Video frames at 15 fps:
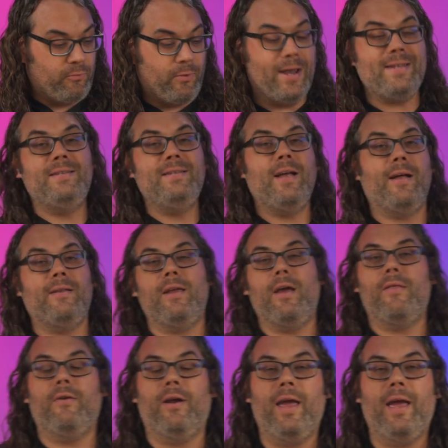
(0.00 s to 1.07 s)
Resin, on the
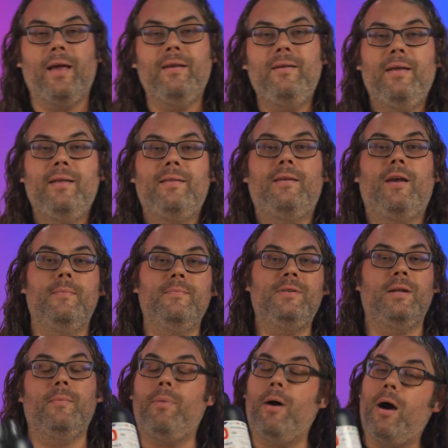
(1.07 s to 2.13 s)
other hand, comes
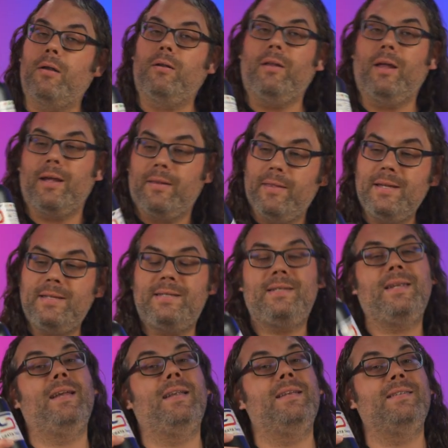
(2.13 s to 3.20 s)
in a bottle like this.
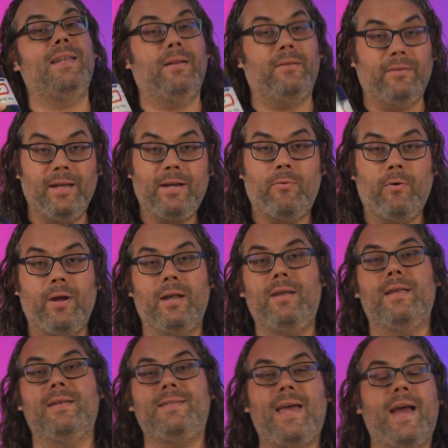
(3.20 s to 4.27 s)
It is a liquid
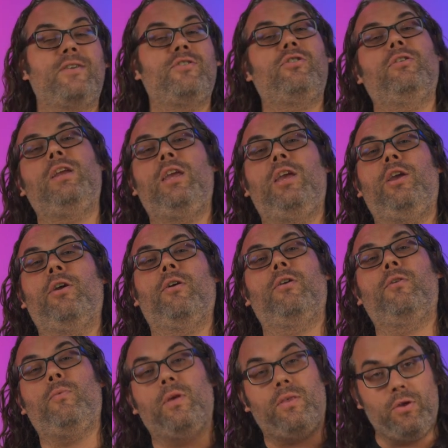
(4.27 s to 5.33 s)
that's actually
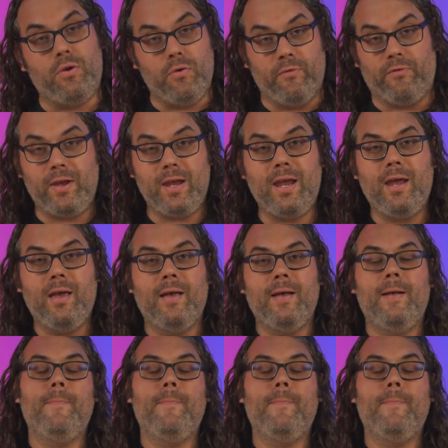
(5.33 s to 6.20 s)
cured with U V.